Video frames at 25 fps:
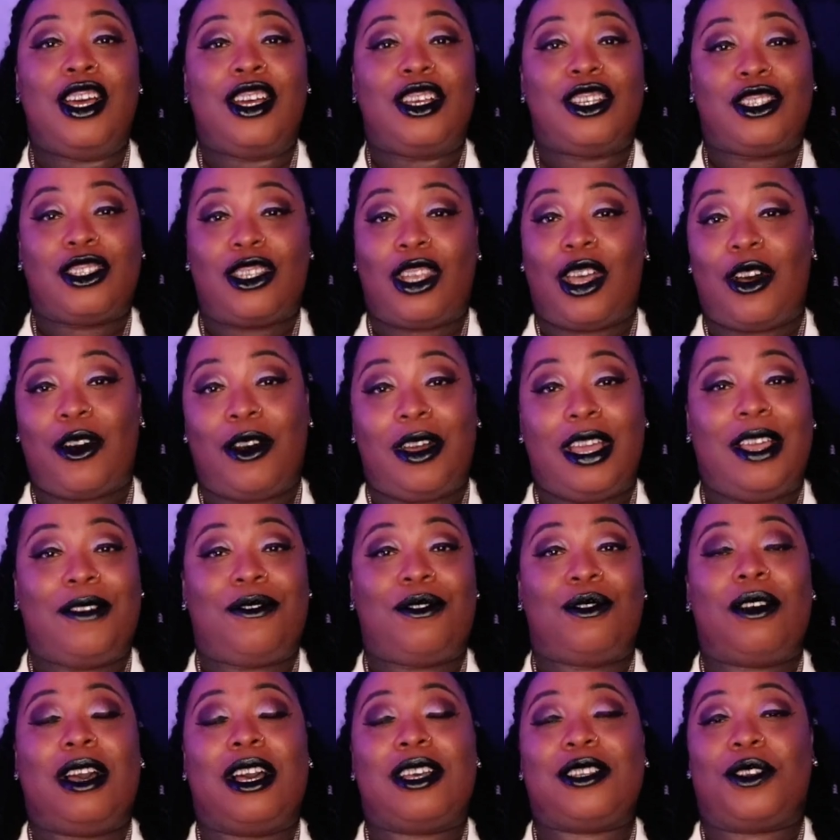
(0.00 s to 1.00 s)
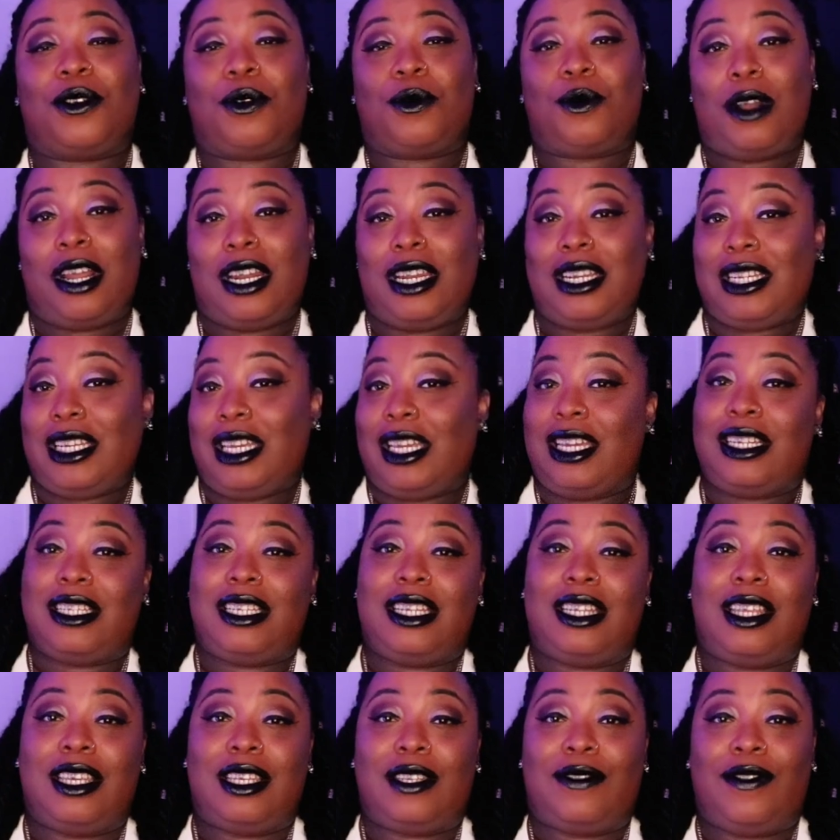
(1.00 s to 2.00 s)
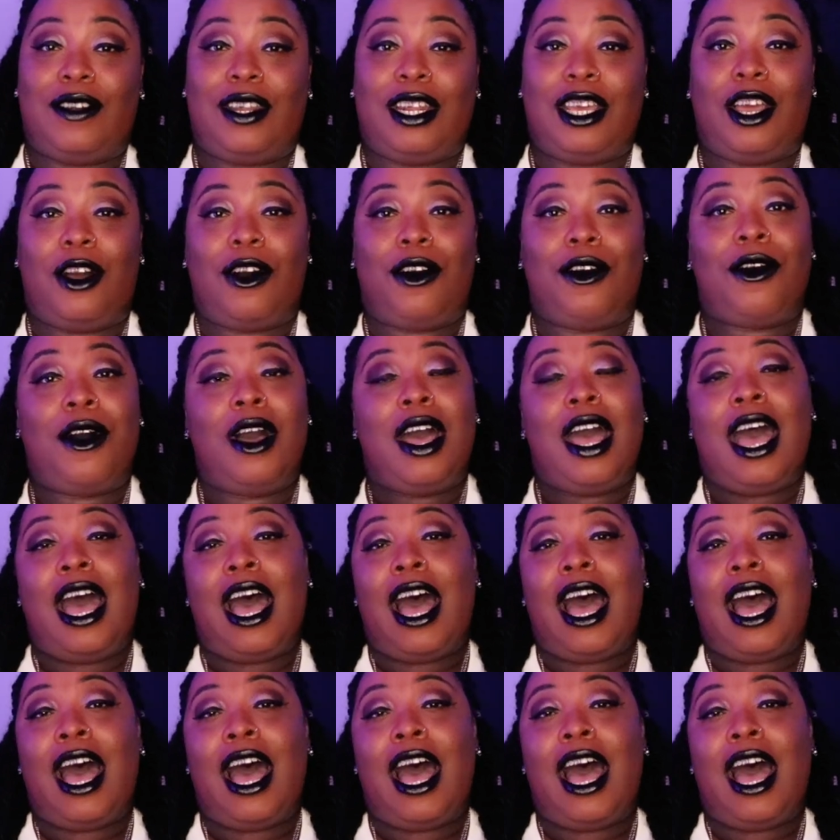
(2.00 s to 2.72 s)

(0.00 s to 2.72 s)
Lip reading: So if you guys are ready to get into this video,